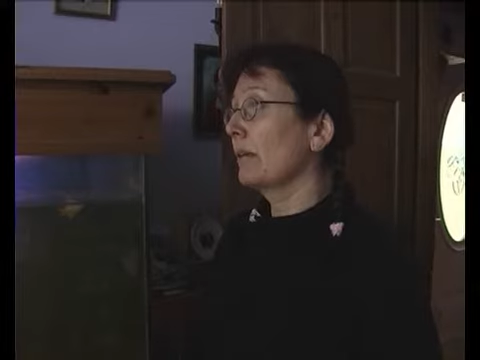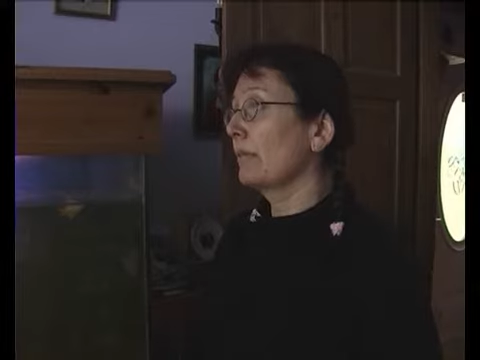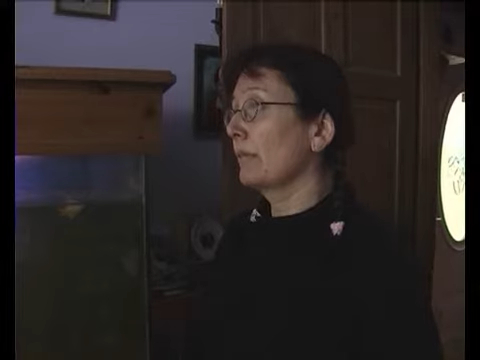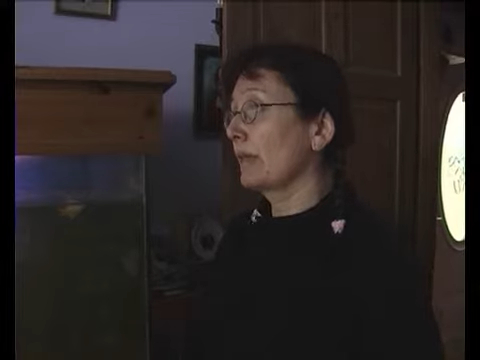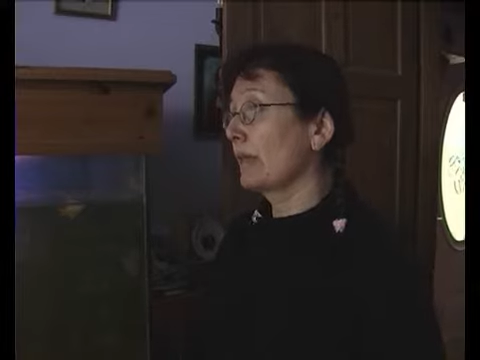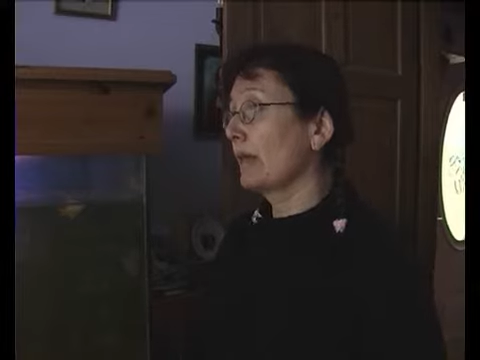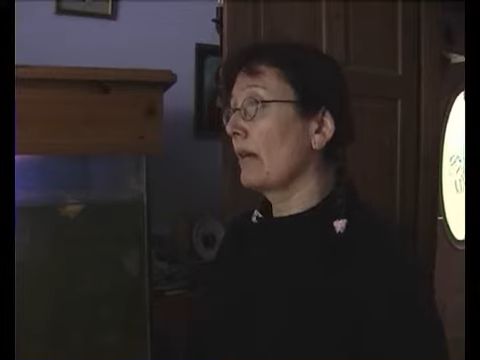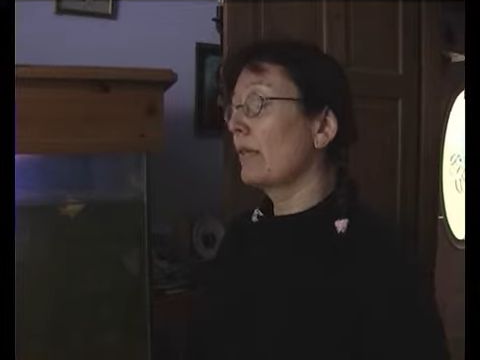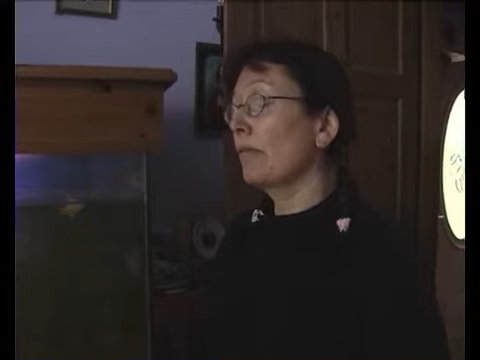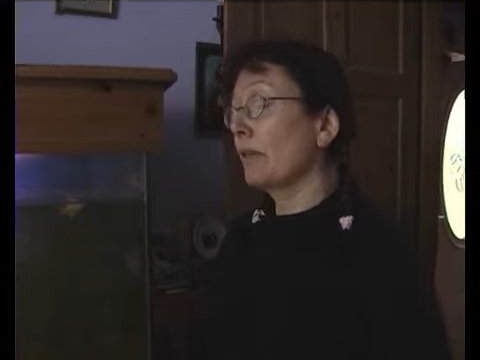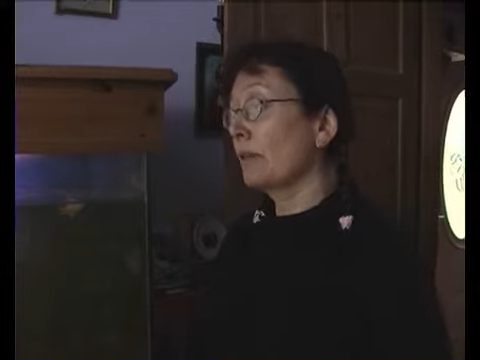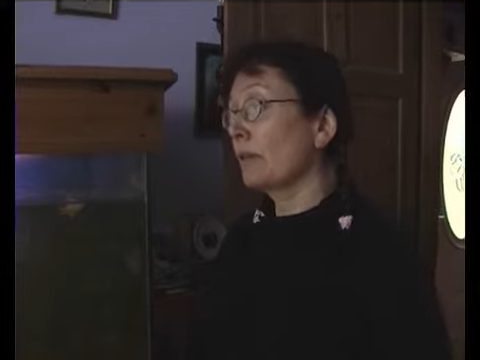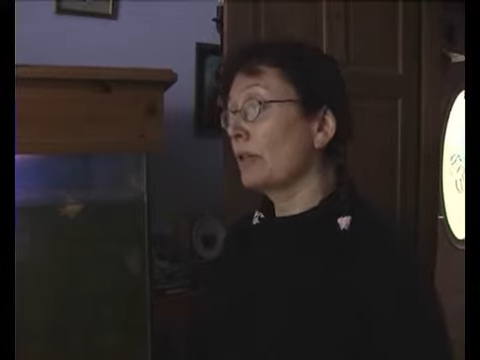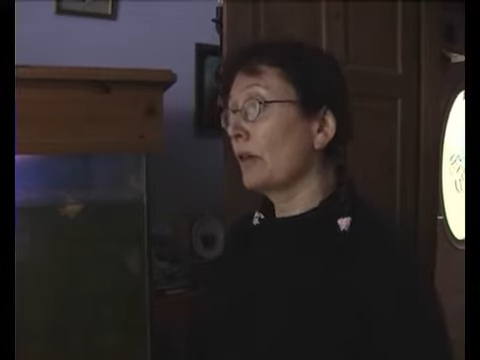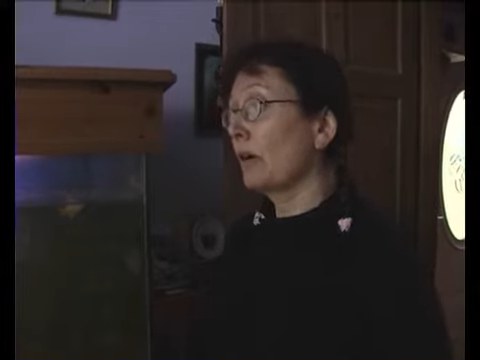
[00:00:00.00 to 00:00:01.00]
myself
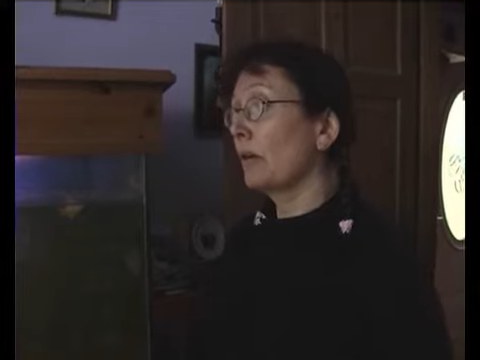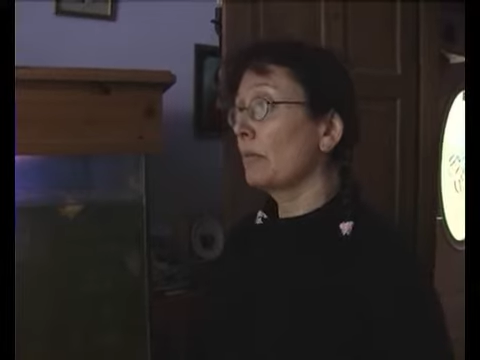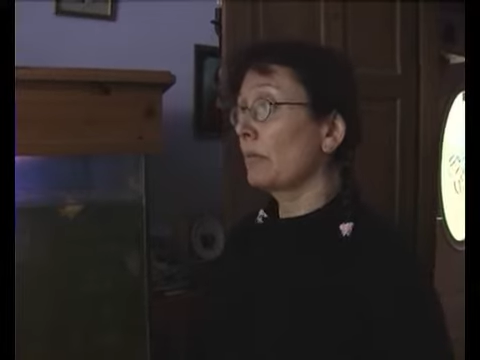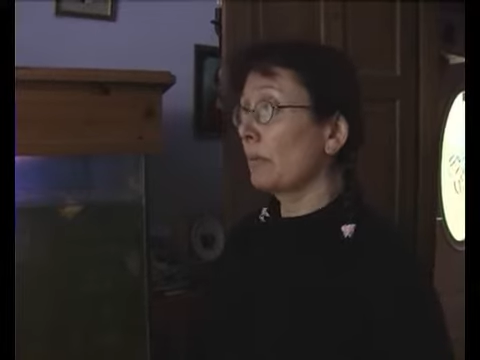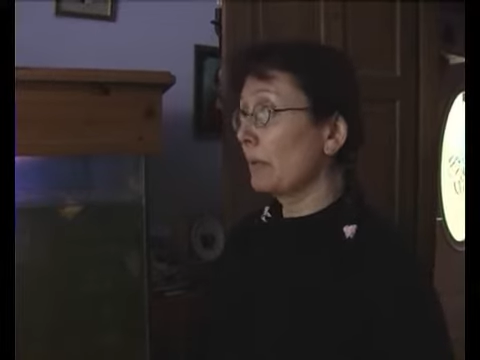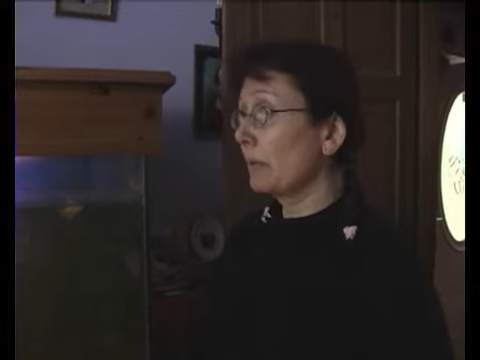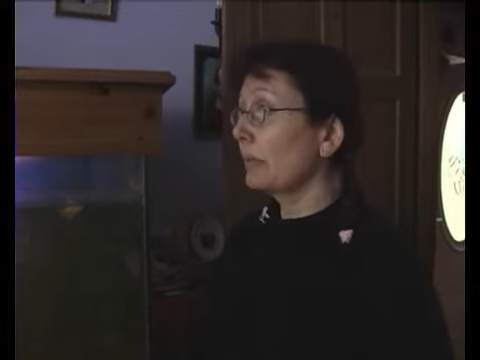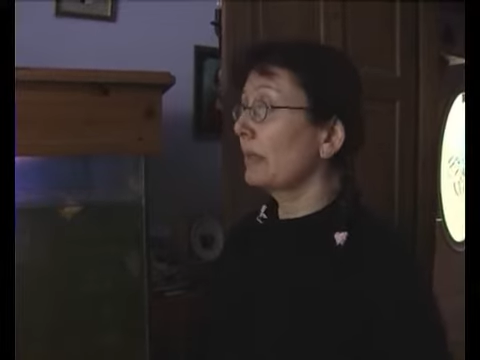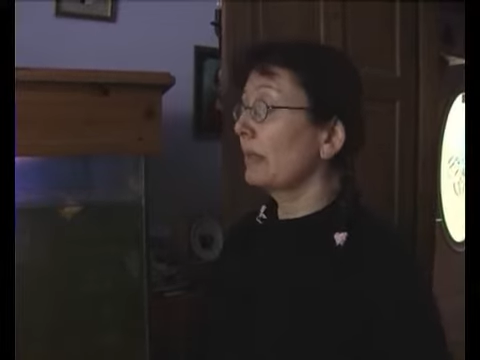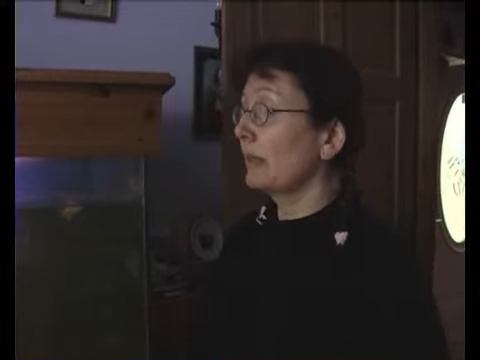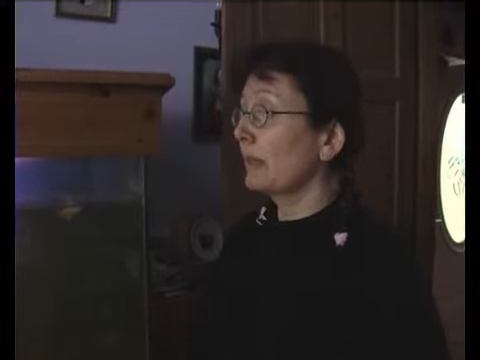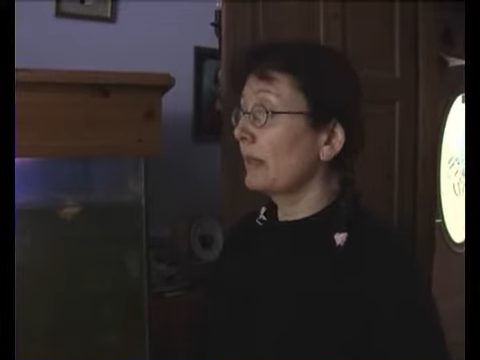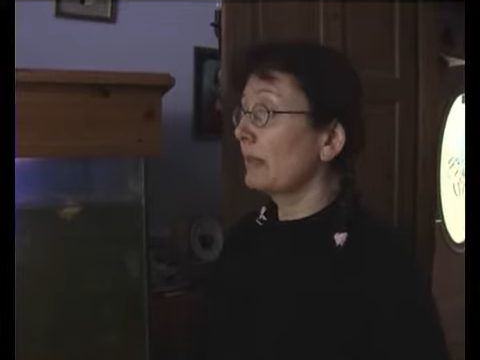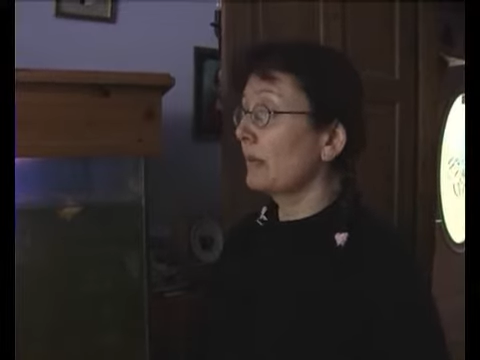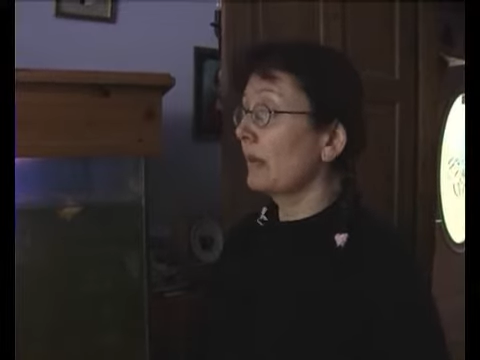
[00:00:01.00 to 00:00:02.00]
and Sian, when we put the
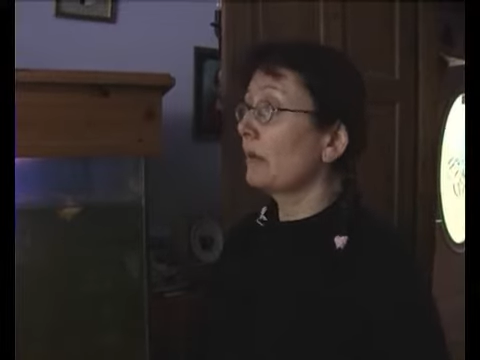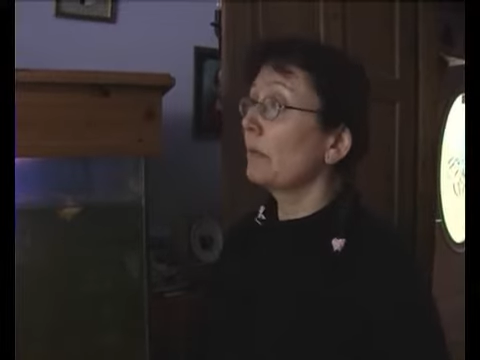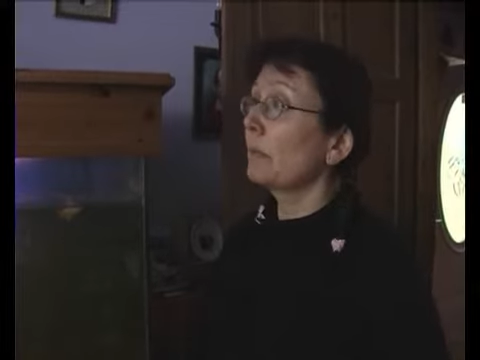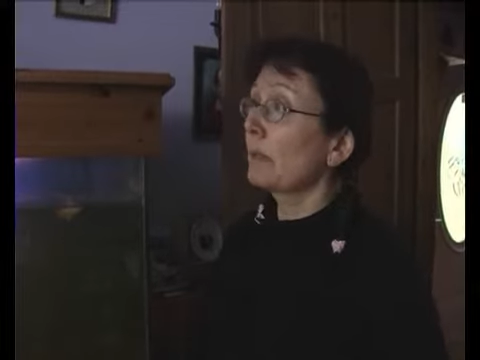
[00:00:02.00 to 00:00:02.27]
leads on,